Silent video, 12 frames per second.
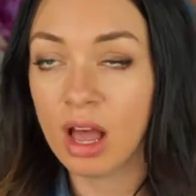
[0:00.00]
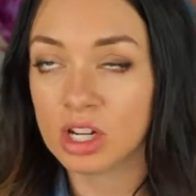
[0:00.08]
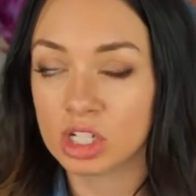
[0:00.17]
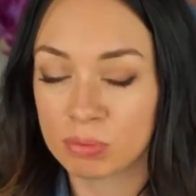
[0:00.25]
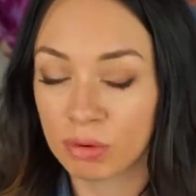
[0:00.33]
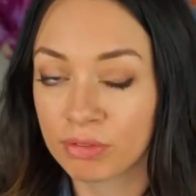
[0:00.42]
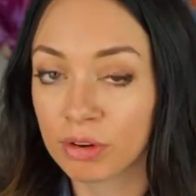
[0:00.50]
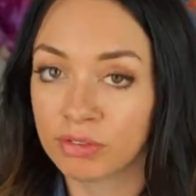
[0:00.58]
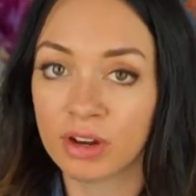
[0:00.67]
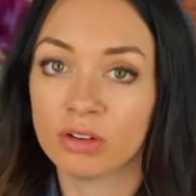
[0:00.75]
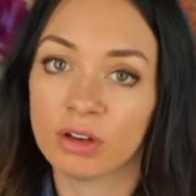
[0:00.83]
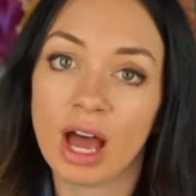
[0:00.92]
I just prefer
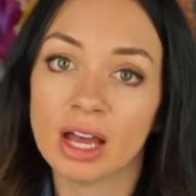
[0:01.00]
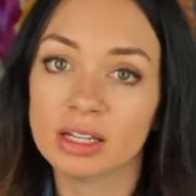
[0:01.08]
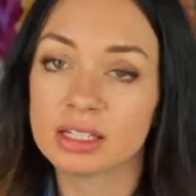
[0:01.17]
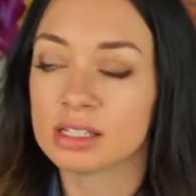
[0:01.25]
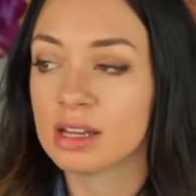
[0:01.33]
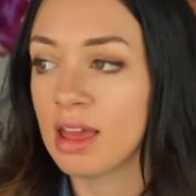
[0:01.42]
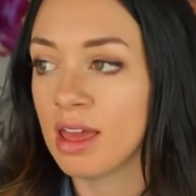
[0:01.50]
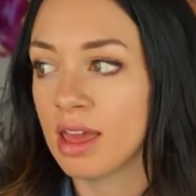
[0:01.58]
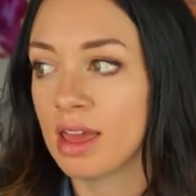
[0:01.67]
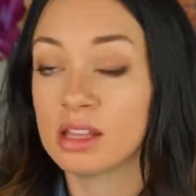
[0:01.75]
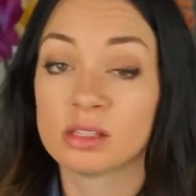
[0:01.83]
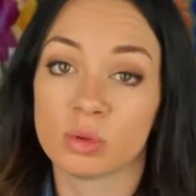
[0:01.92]
Final Cut,
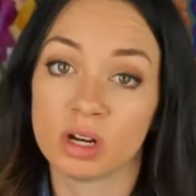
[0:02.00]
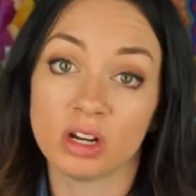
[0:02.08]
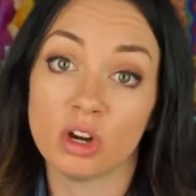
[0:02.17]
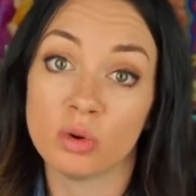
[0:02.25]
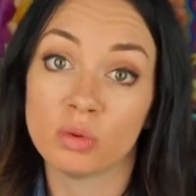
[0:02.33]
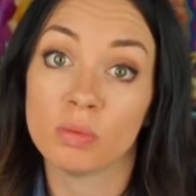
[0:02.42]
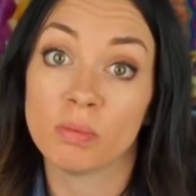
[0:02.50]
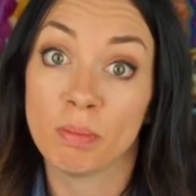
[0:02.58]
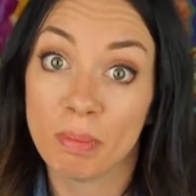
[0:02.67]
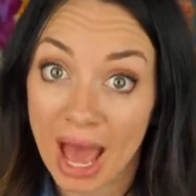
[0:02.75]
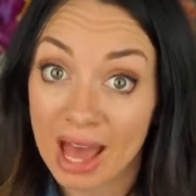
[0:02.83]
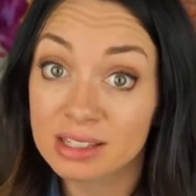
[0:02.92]
and it's what I know
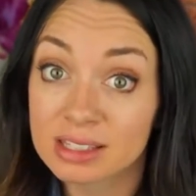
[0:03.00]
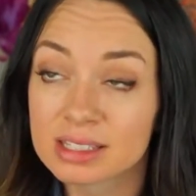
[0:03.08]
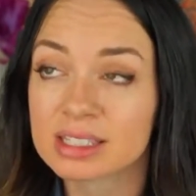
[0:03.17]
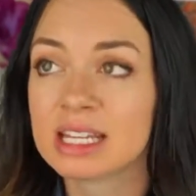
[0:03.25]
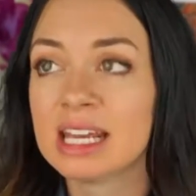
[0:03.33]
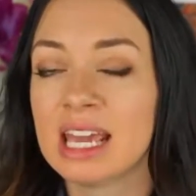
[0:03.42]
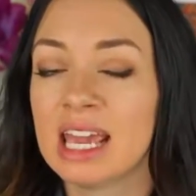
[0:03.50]
best,